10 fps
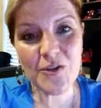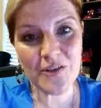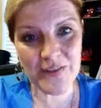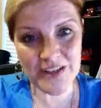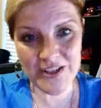your
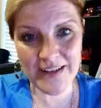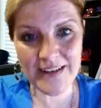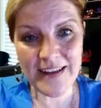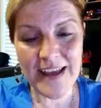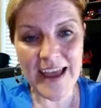vision,
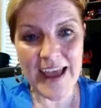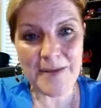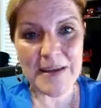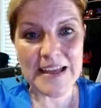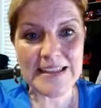
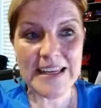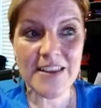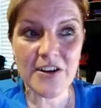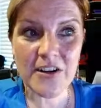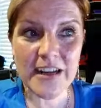because
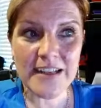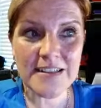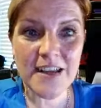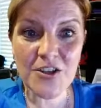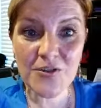either it's
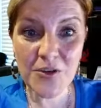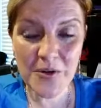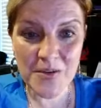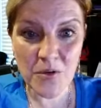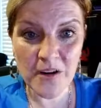not true
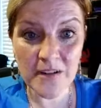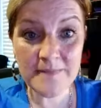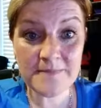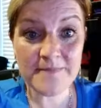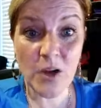anymore,
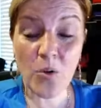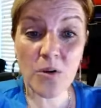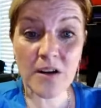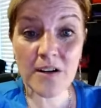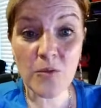
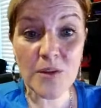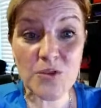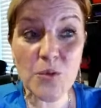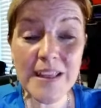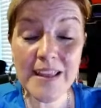or what's
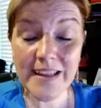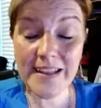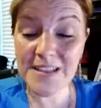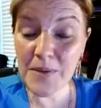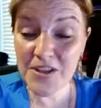really likely,
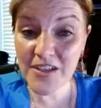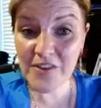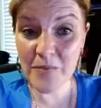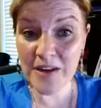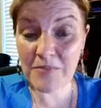especially if
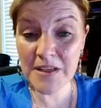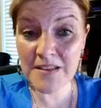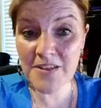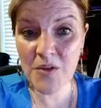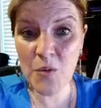you've been in
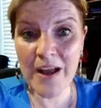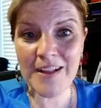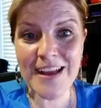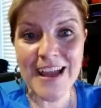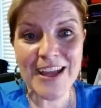business for a while,
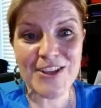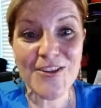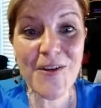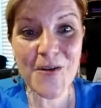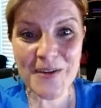
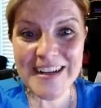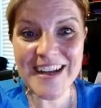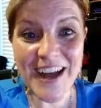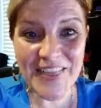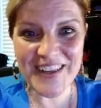you've already
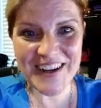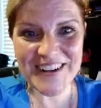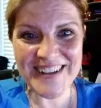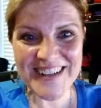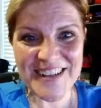got
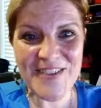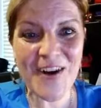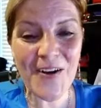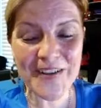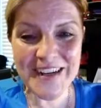there. You've
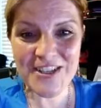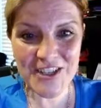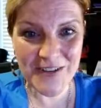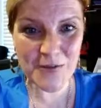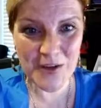already
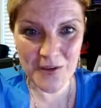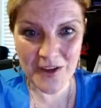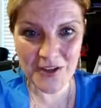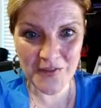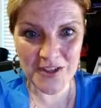achieved what you
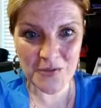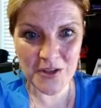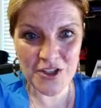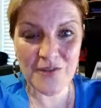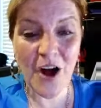thought your vision
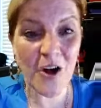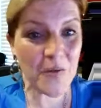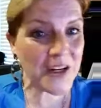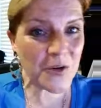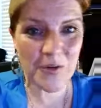was. You've
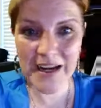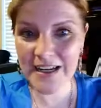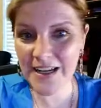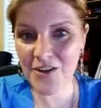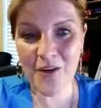already
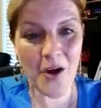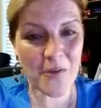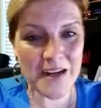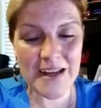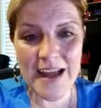created it. You've
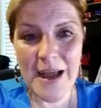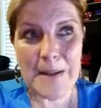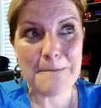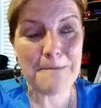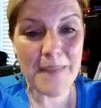already
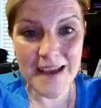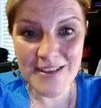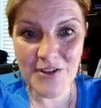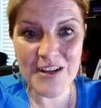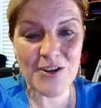
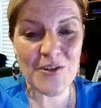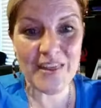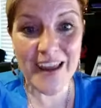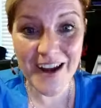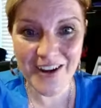mastered it. You're
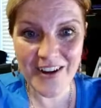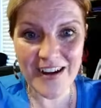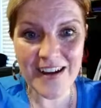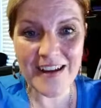there.